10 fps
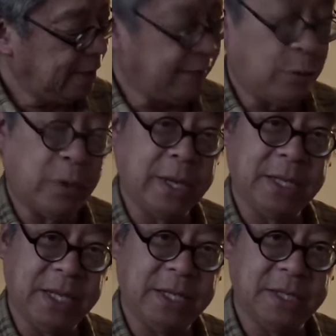if I want a
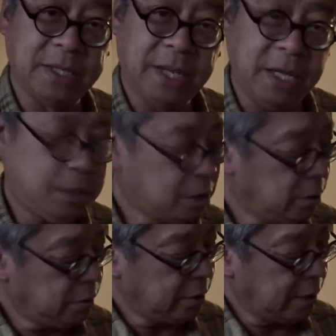decent skin
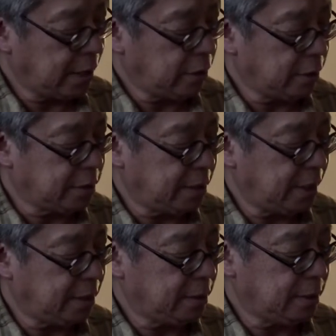tone, I could
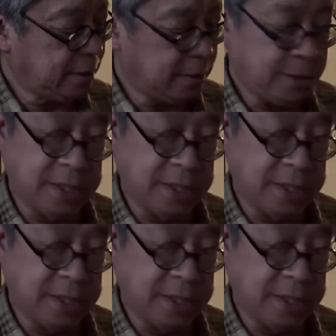take the